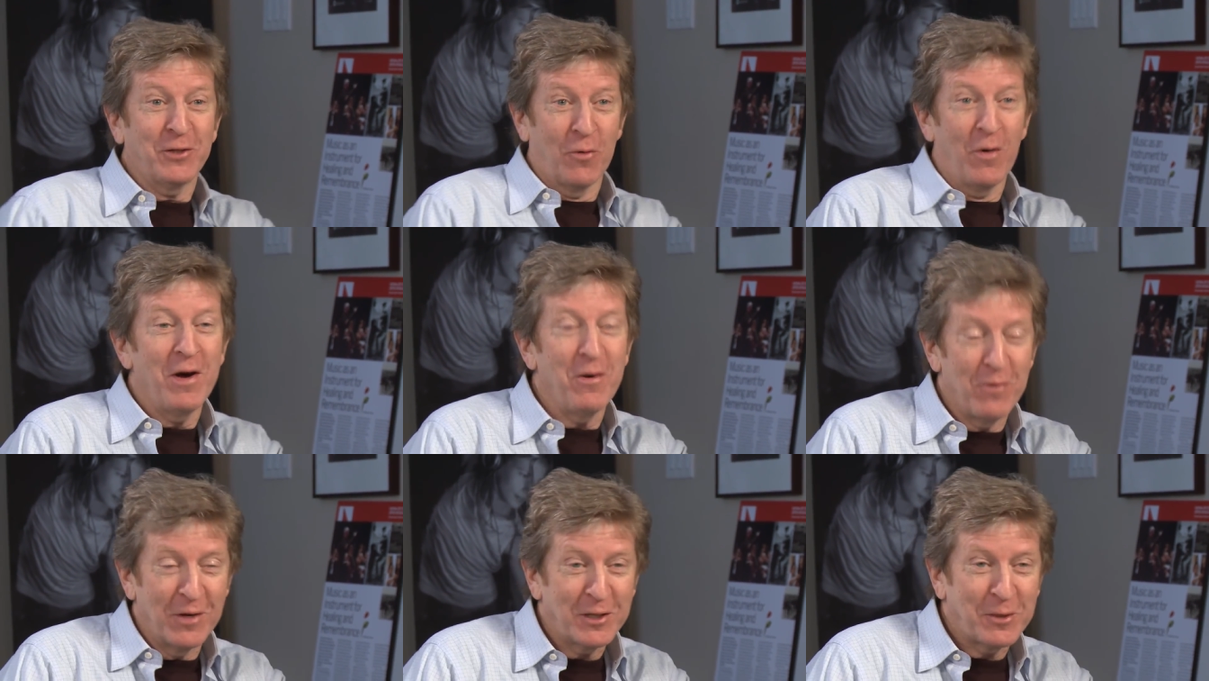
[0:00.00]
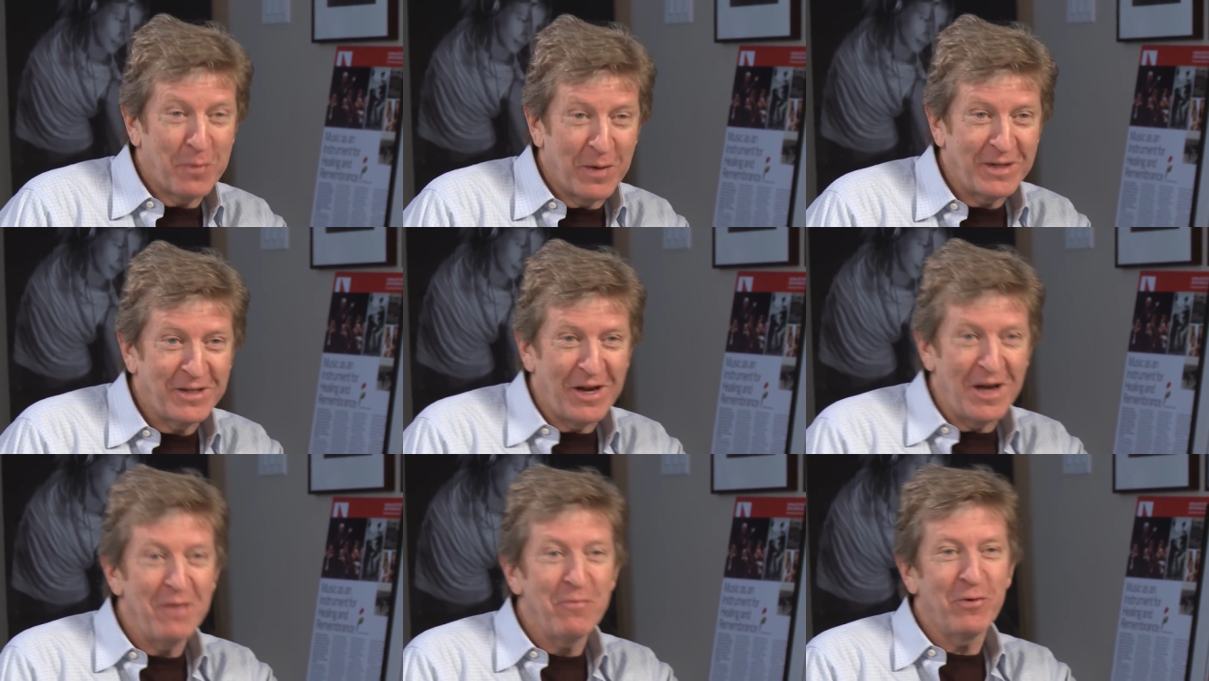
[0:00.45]
that's why I want
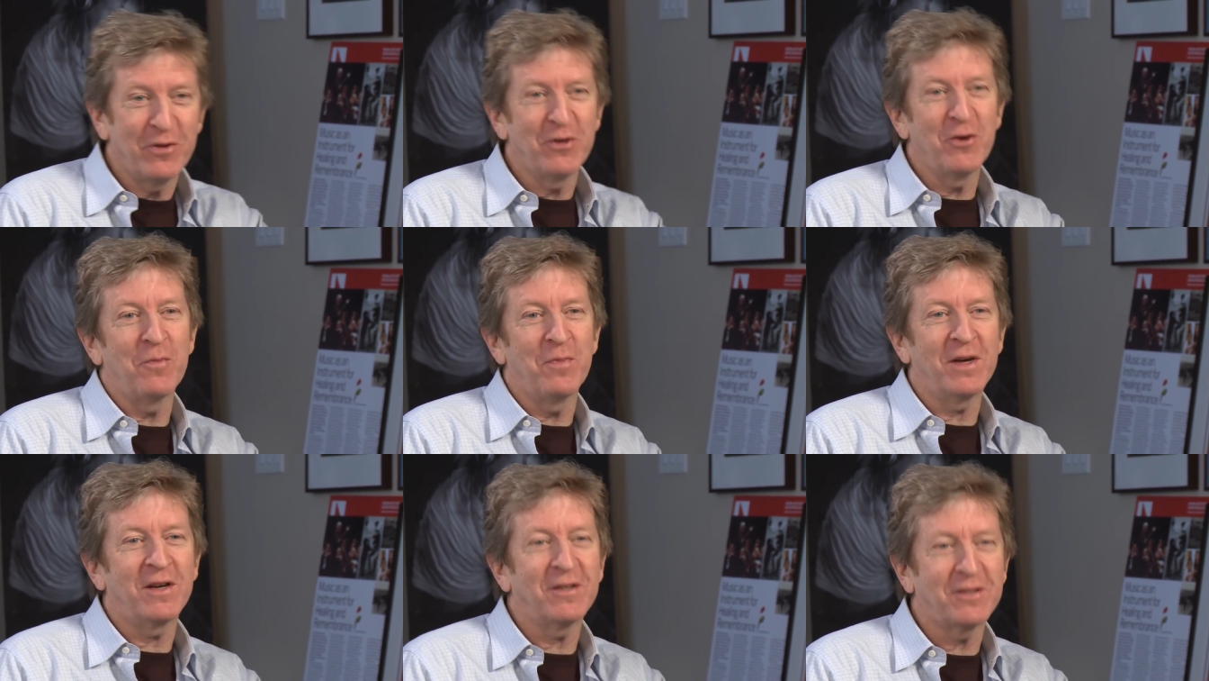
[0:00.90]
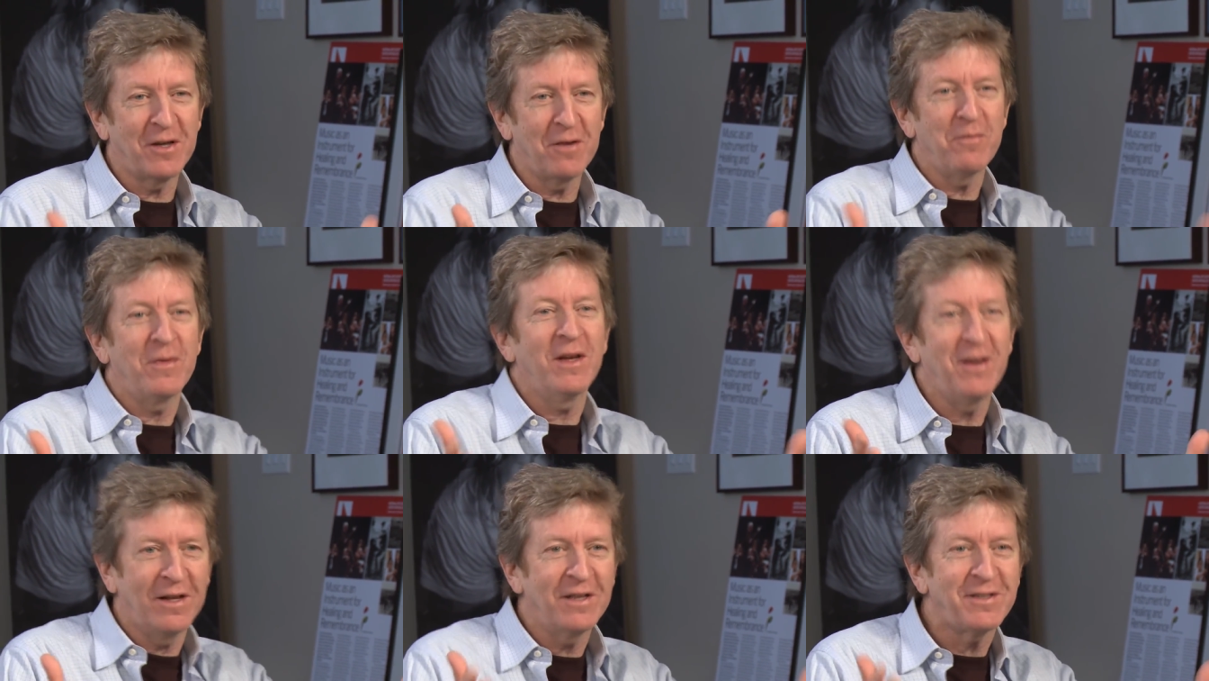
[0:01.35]
to spend time with you
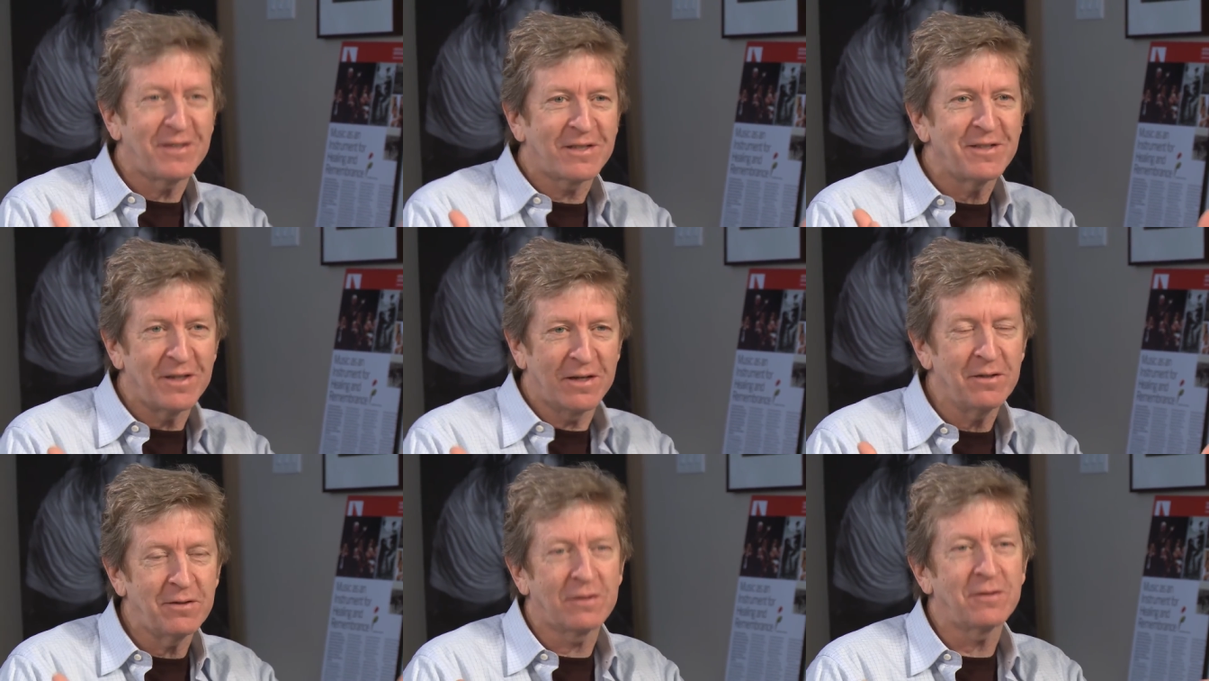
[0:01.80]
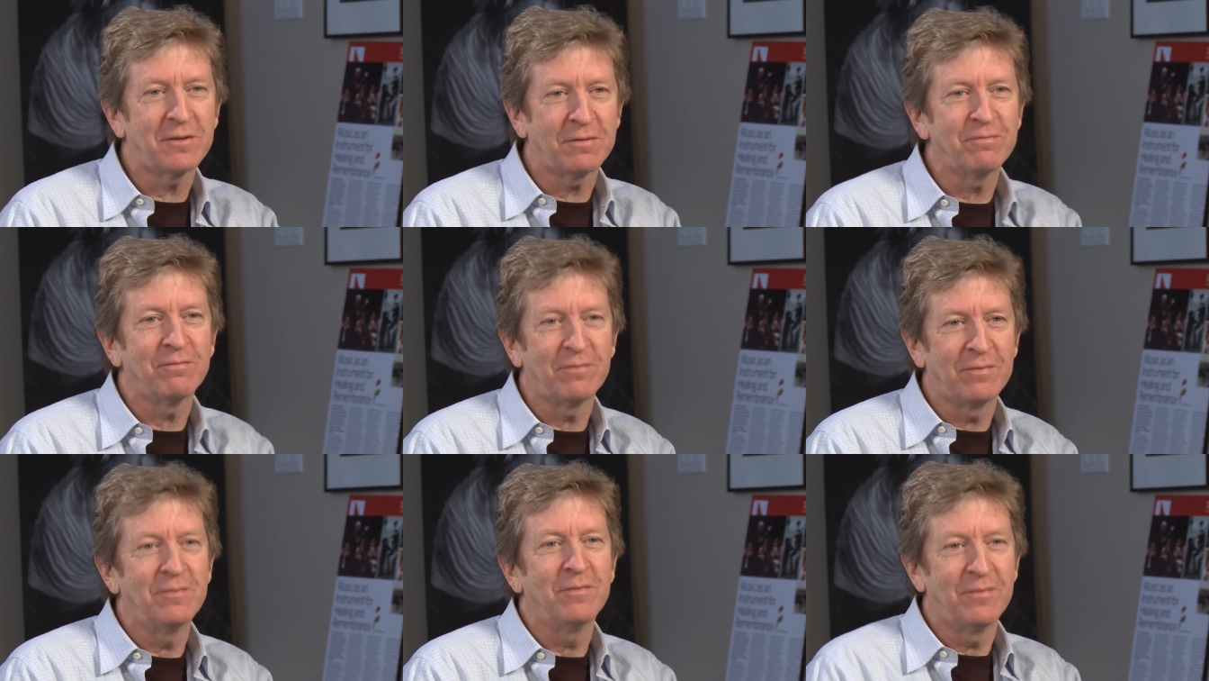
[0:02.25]
because I mean, it's
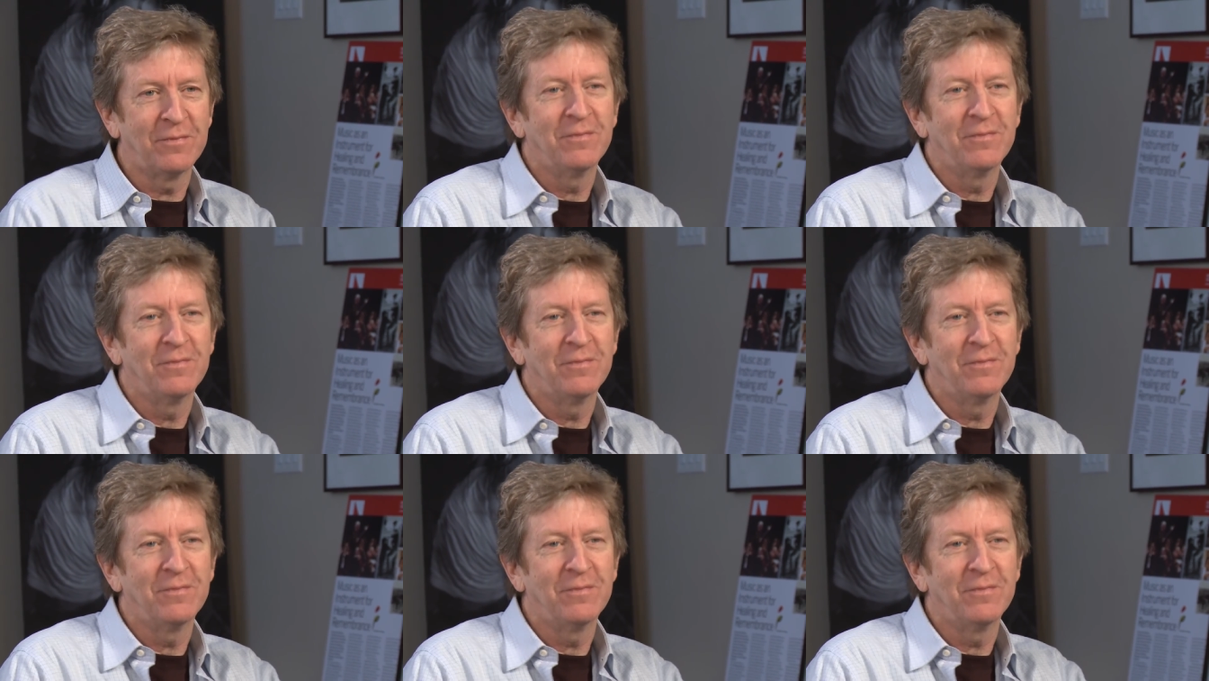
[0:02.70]
it's